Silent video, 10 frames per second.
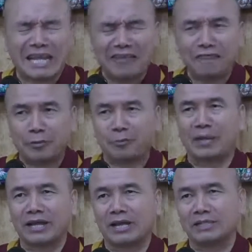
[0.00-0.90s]

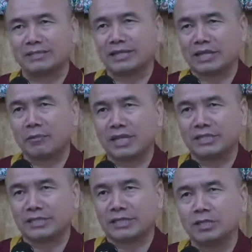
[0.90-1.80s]
Everybody has that
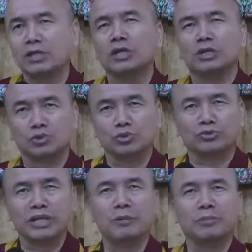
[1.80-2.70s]
capacity to
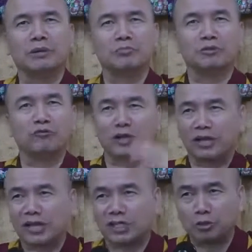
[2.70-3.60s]
really become the full
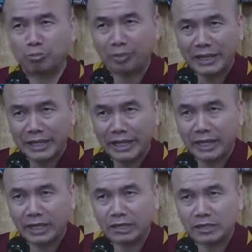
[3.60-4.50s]
enlightened
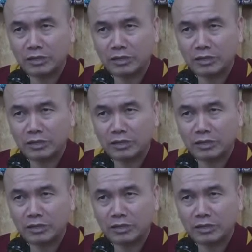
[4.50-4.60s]
being.